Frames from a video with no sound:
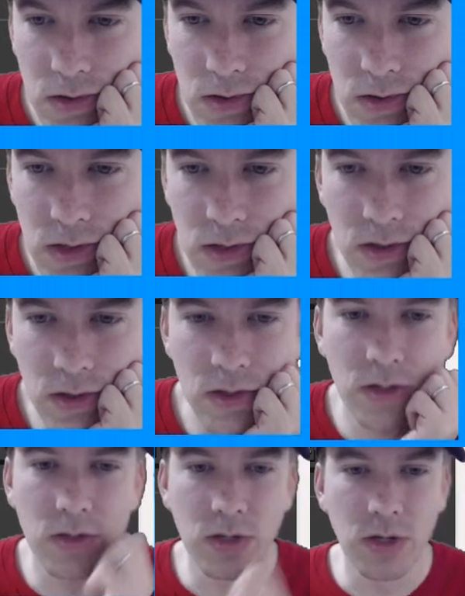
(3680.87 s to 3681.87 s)

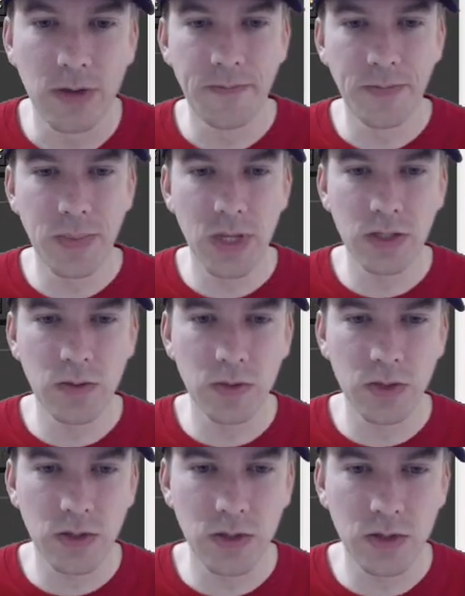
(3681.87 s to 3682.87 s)
Okay, that's
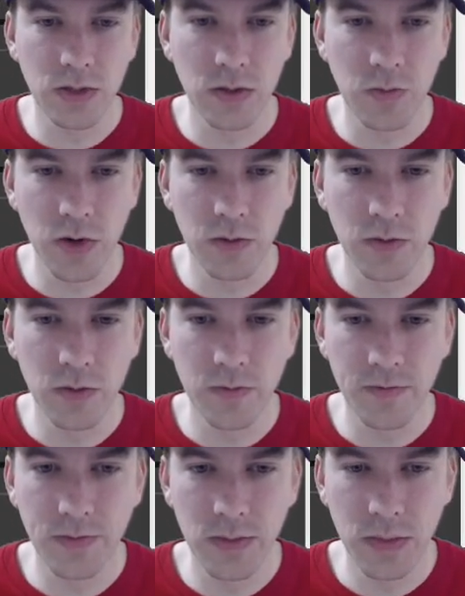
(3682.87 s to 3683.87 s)
what's causing the problem.
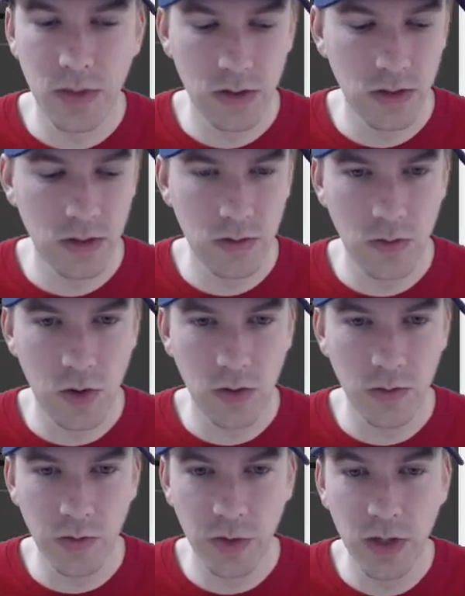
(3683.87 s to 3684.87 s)

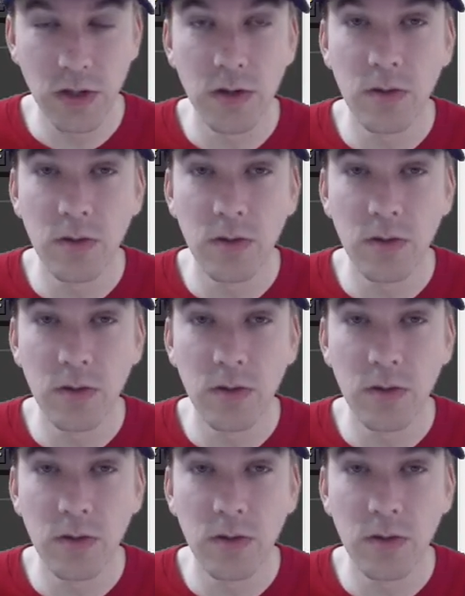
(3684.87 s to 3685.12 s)
Probably.